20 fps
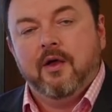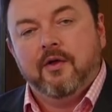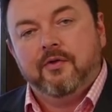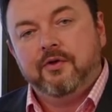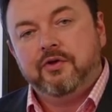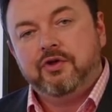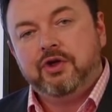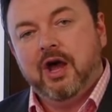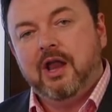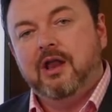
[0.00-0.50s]

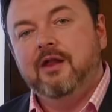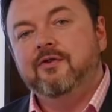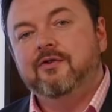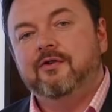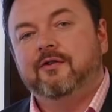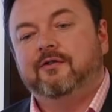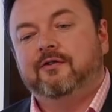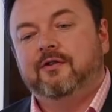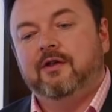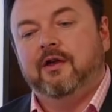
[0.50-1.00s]
The challenge
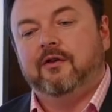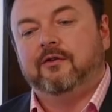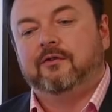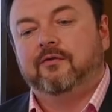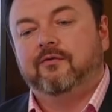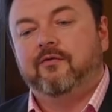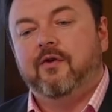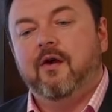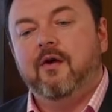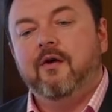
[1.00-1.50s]
is this:
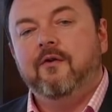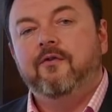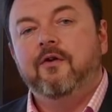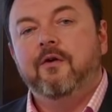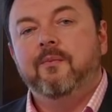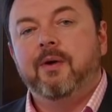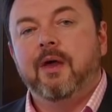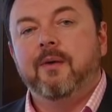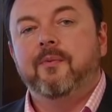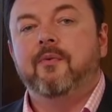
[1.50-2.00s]
very
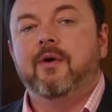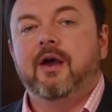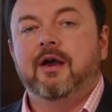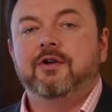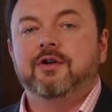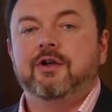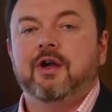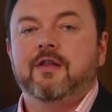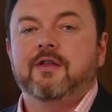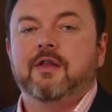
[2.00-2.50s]
few people
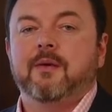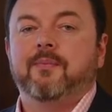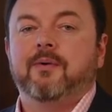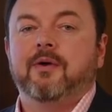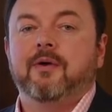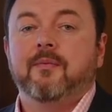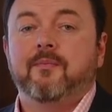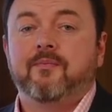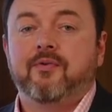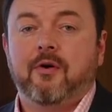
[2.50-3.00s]
actually end
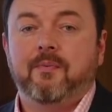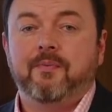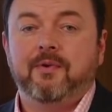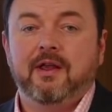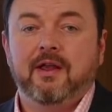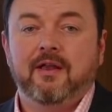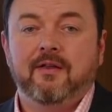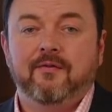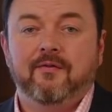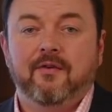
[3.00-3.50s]
up
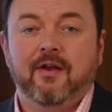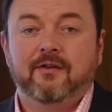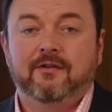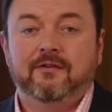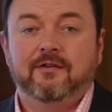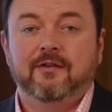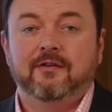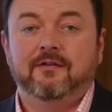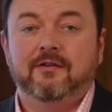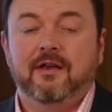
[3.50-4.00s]
property
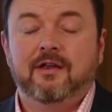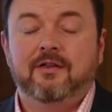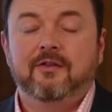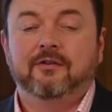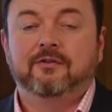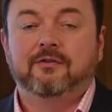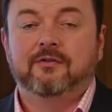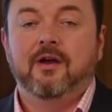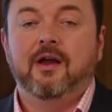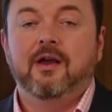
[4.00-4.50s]
investors in
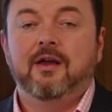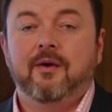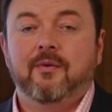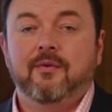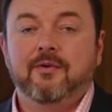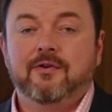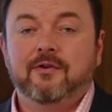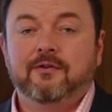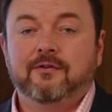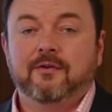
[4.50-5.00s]
Australia,
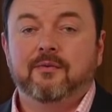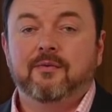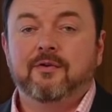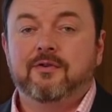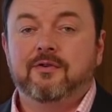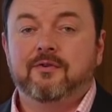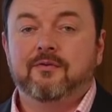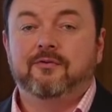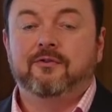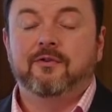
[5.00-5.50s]
which
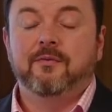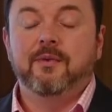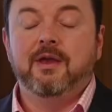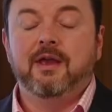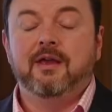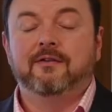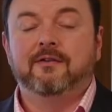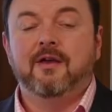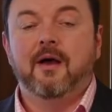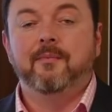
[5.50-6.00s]
to
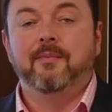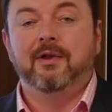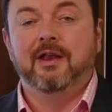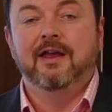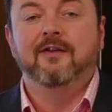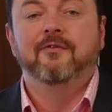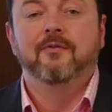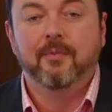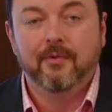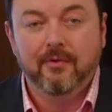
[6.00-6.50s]
me is
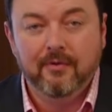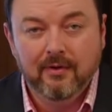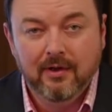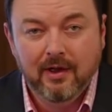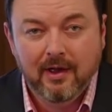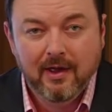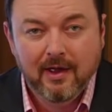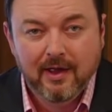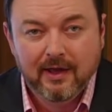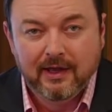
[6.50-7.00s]

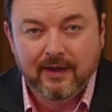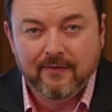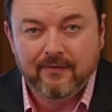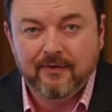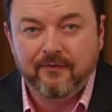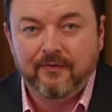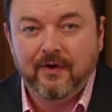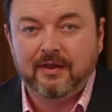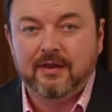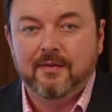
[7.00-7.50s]
unbelievable, given
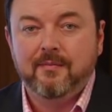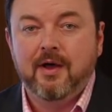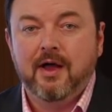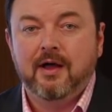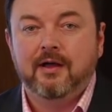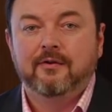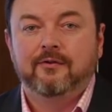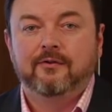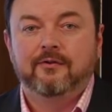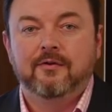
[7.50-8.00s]
the fact the
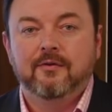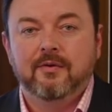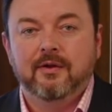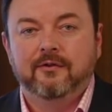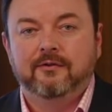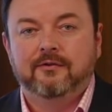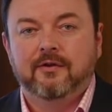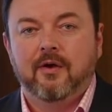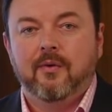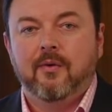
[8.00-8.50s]
market is
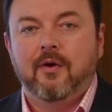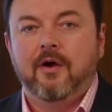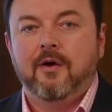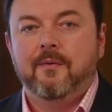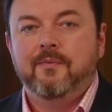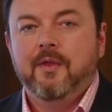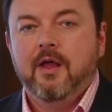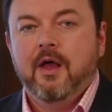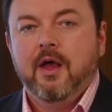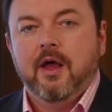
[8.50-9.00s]
doing so
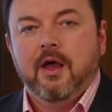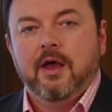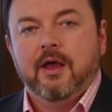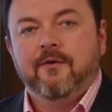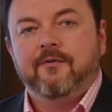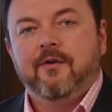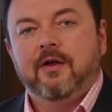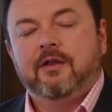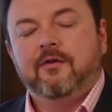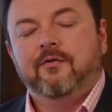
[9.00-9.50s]
well.
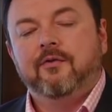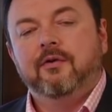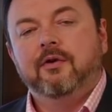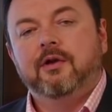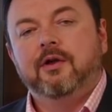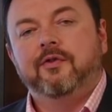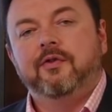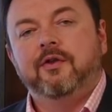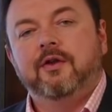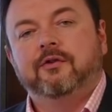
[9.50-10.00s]
In fact, if you
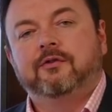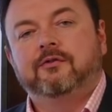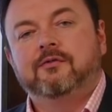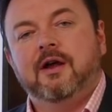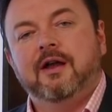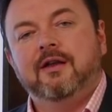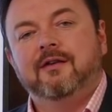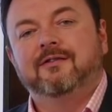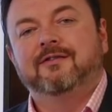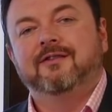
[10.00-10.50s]
look at the
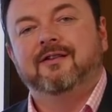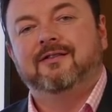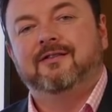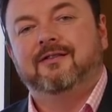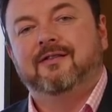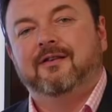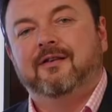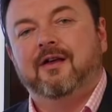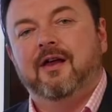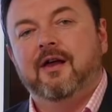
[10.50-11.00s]
Australian
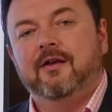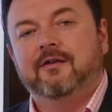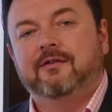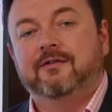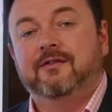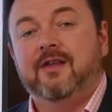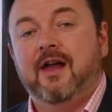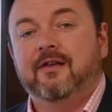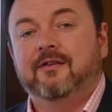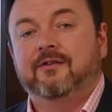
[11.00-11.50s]

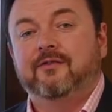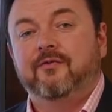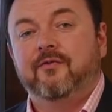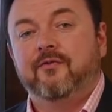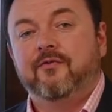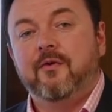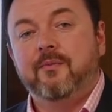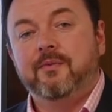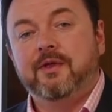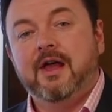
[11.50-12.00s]
stats
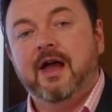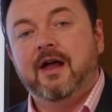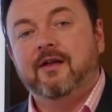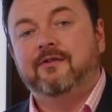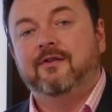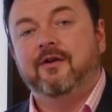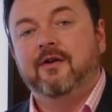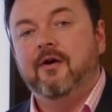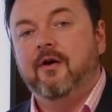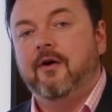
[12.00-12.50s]
from the
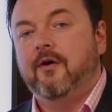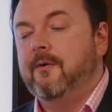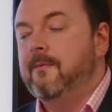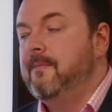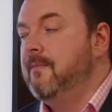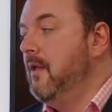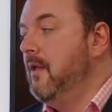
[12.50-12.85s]
ATO,